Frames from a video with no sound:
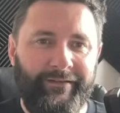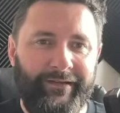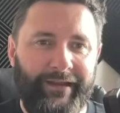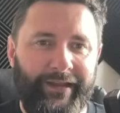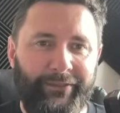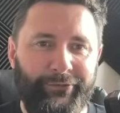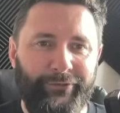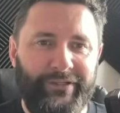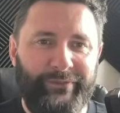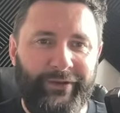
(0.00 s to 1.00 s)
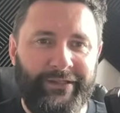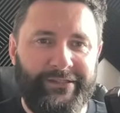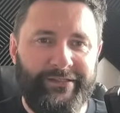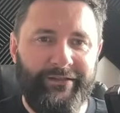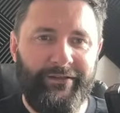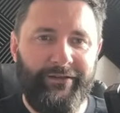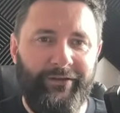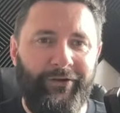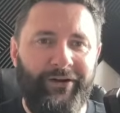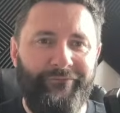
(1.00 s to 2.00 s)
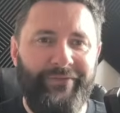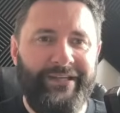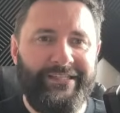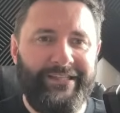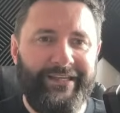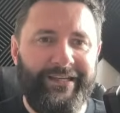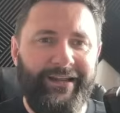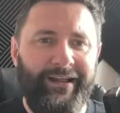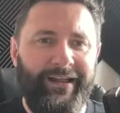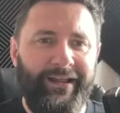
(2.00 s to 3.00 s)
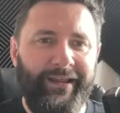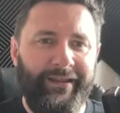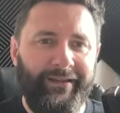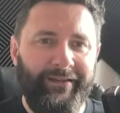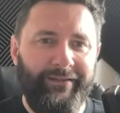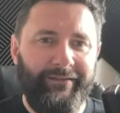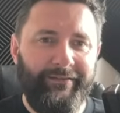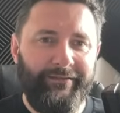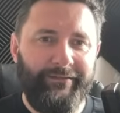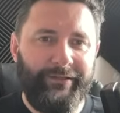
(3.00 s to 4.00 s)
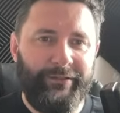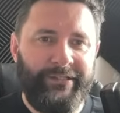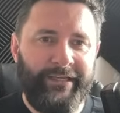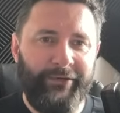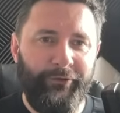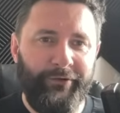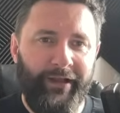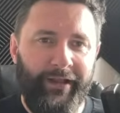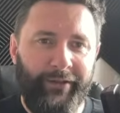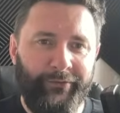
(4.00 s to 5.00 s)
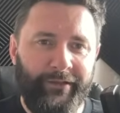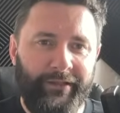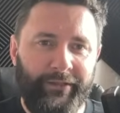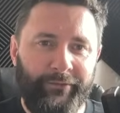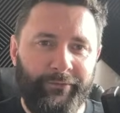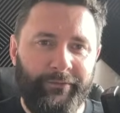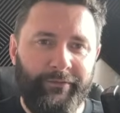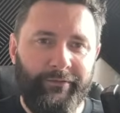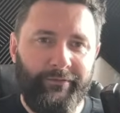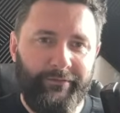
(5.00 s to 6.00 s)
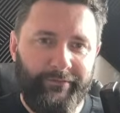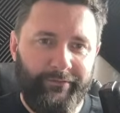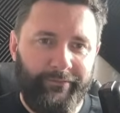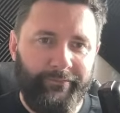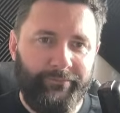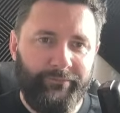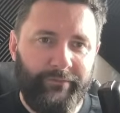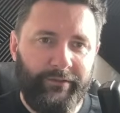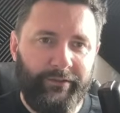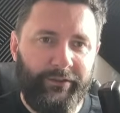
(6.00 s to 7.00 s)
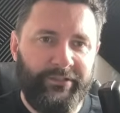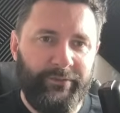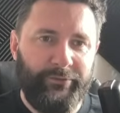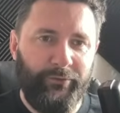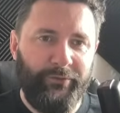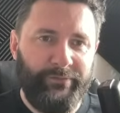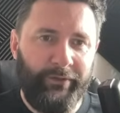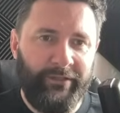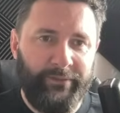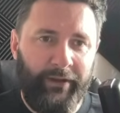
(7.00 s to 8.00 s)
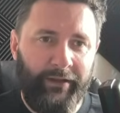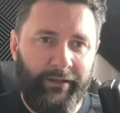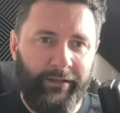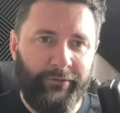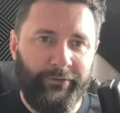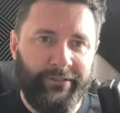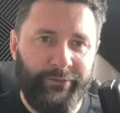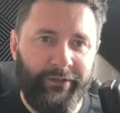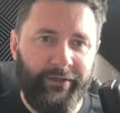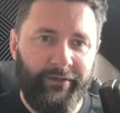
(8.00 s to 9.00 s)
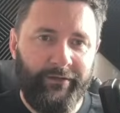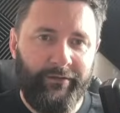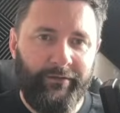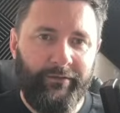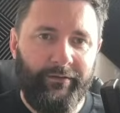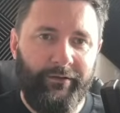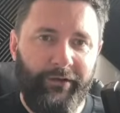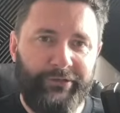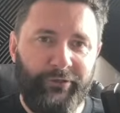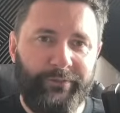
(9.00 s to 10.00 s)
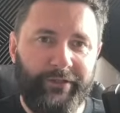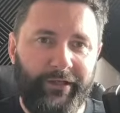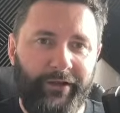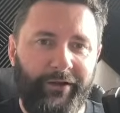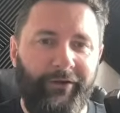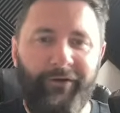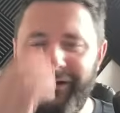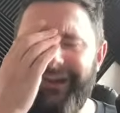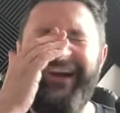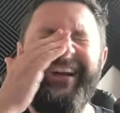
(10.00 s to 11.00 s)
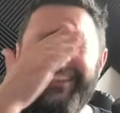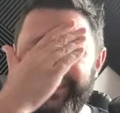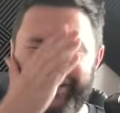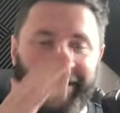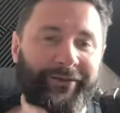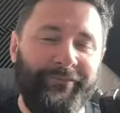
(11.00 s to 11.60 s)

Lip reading: Can I get through these bullets? Oh, I missed the guy. You take your own guy out, thank you. You just absorb those bullets, pal. I'll go this way. Oh, he dropped the gun. Oh, okay.